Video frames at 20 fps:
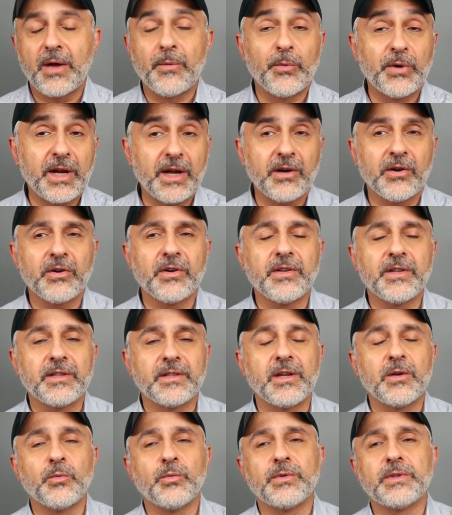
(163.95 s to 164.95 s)
and when I heard
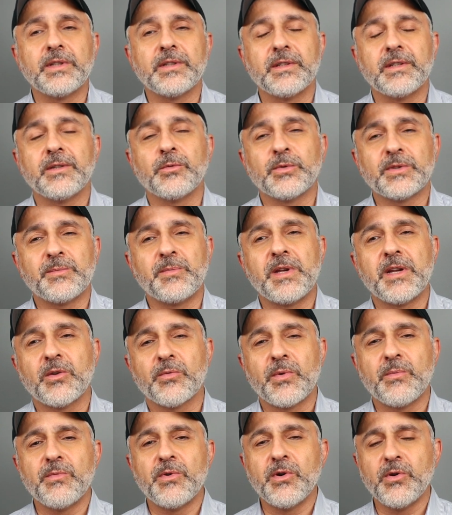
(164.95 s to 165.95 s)
that it, would, it was being
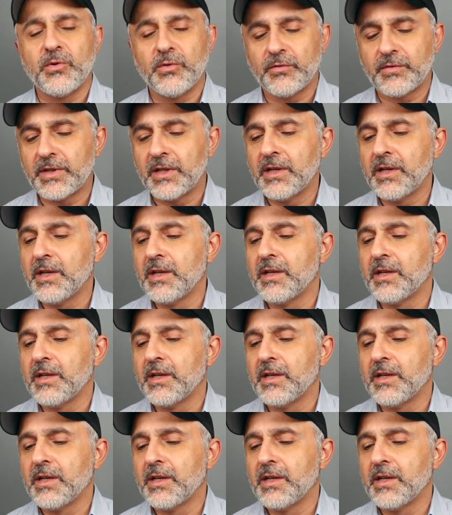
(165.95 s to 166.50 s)
removed,